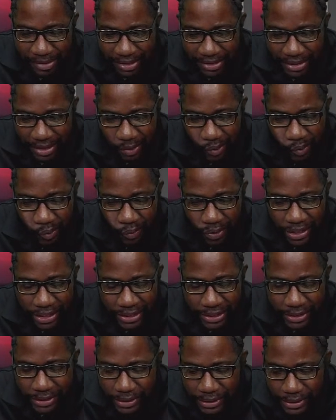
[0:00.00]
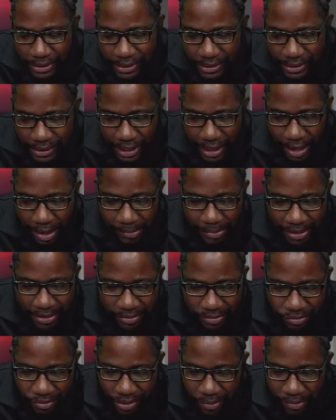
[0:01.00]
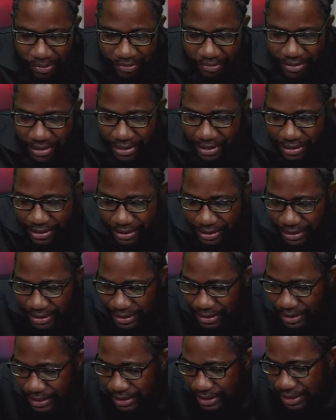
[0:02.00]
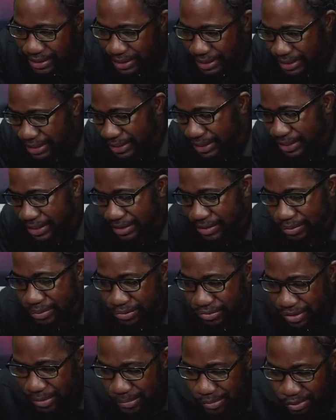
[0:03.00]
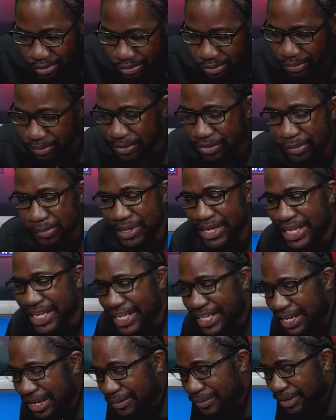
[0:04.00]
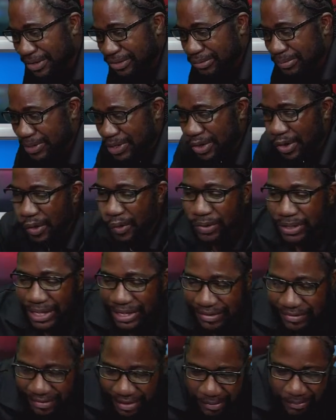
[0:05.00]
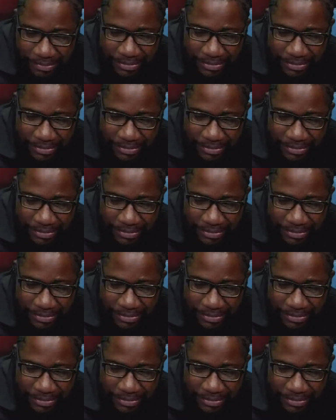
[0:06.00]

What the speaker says: and things calling. You know what I mean? So let me see. Who say Boston want to be in and want to be out at the same